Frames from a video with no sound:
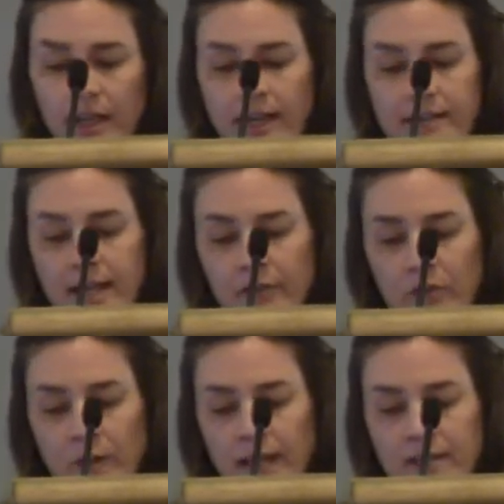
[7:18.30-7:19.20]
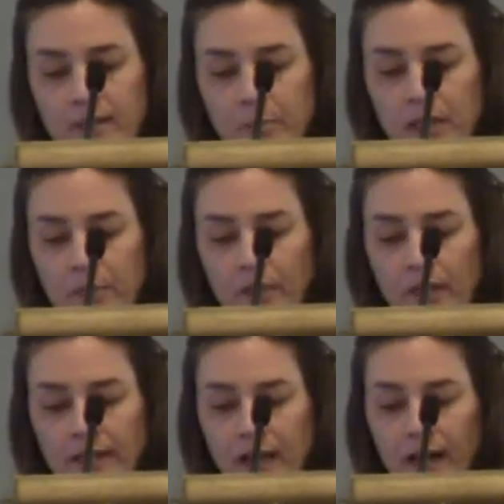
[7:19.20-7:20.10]
Isaiah reminds the people
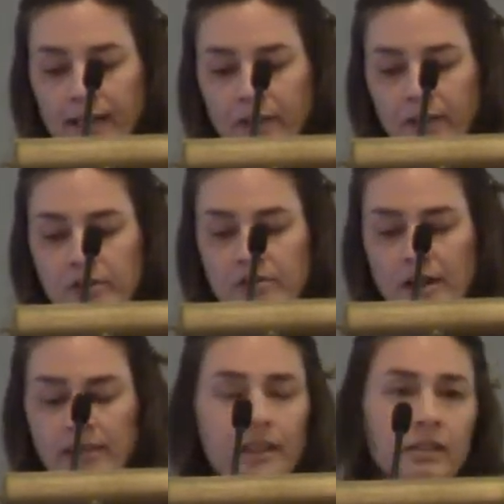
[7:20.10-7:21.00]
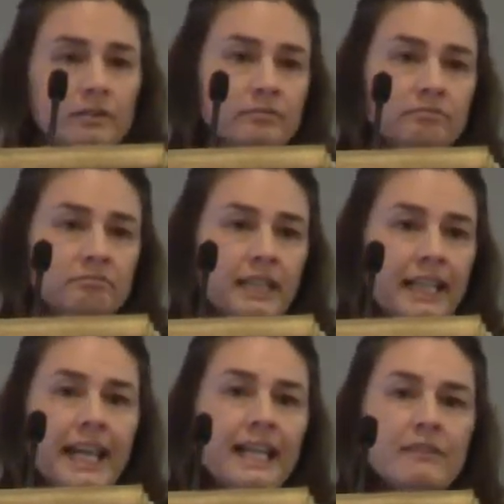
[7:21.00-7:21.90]
that an idol can do nothing.
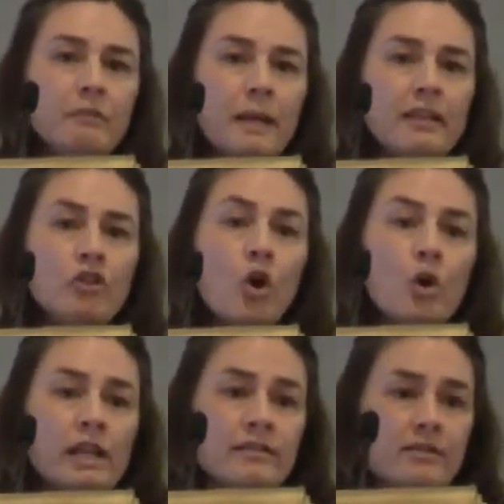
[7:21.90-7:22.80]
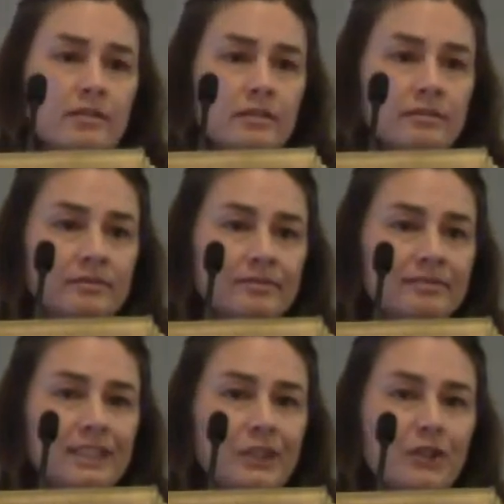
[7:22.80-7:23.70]
It can't even make noise.
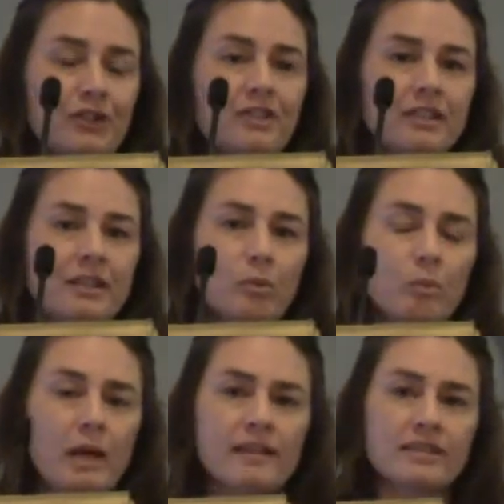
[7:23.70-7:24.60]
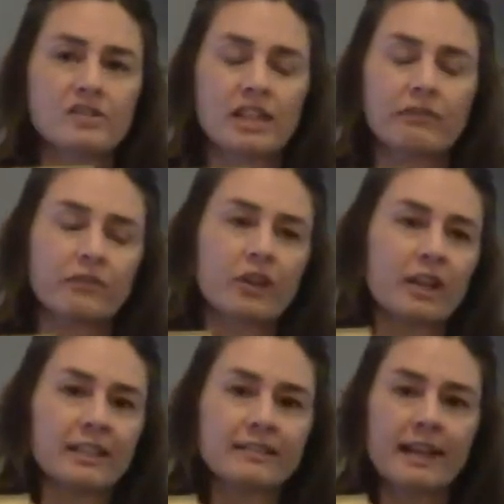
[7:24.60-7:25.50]
There's a passage, I've
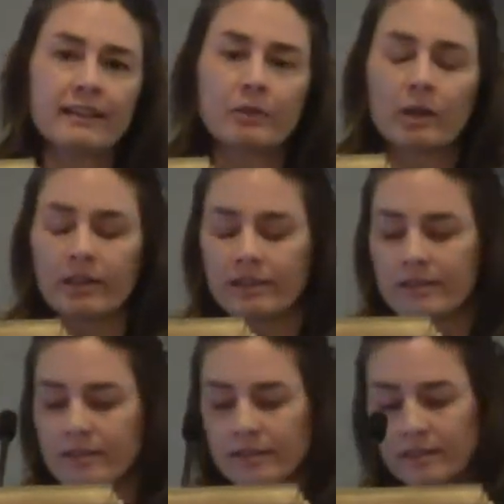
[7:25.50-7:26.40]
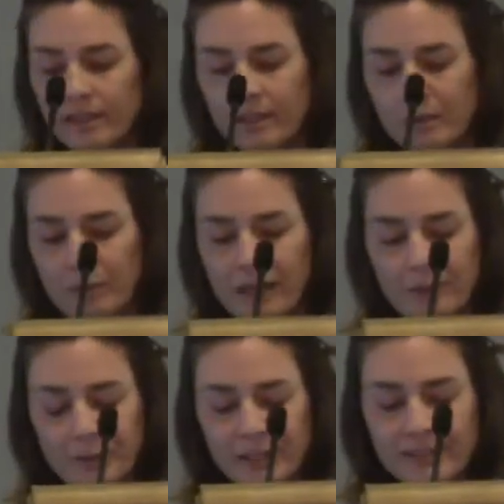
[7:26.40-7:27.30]
forgotten exactly where it is in the
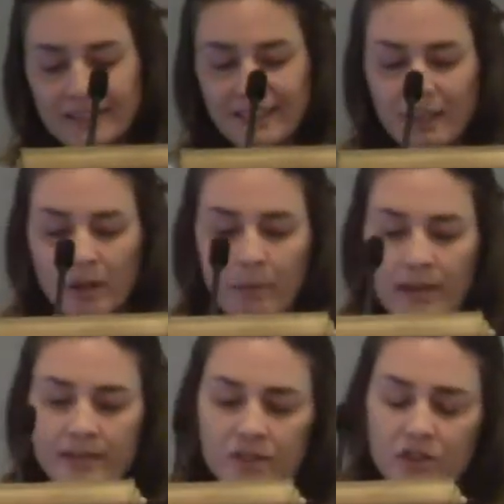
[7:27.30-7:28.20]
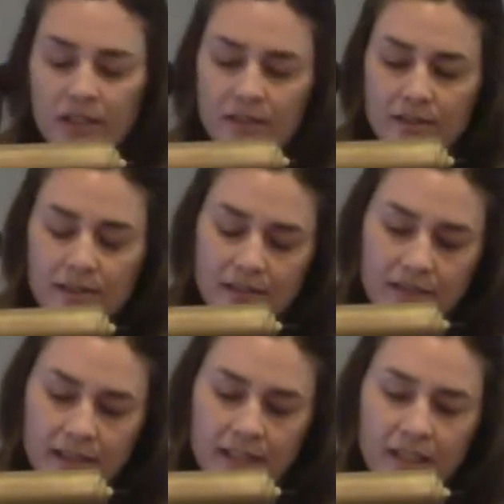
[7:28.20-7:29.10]
Bible, but a passage that
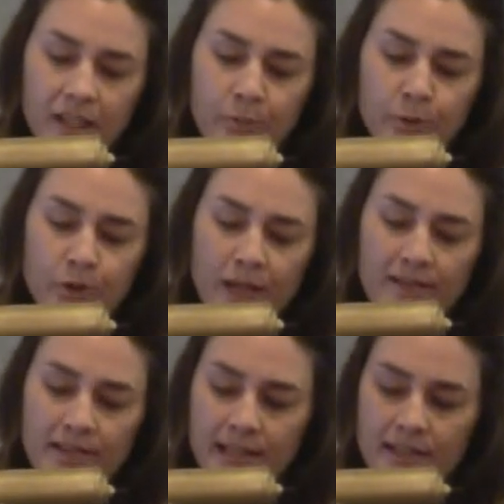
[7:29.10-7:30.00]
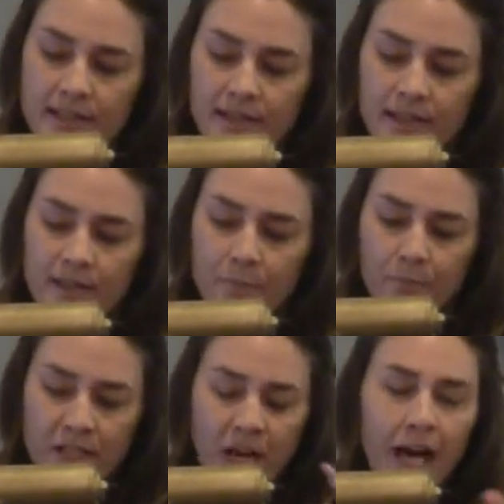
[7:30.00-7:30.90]
in Hebrew translates
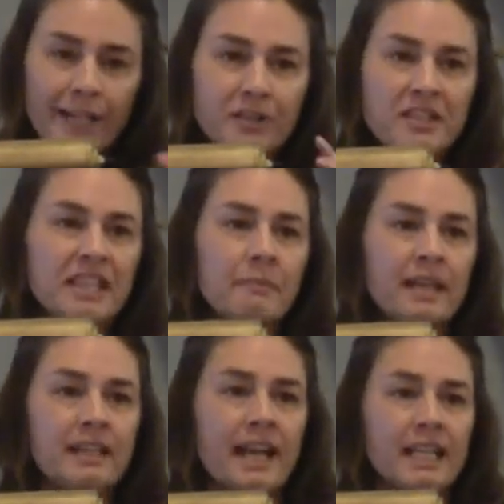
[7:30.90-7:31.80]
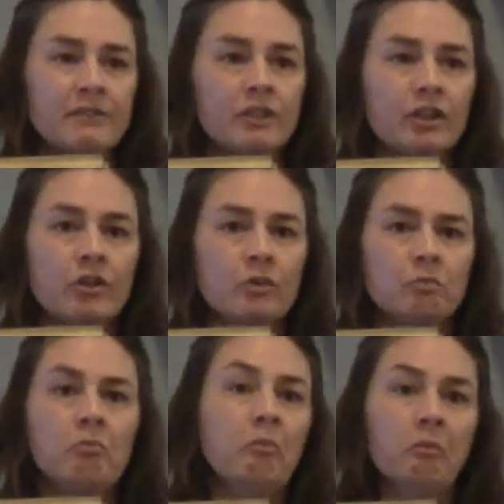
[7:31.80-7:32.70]
that the idols that they make can't even go,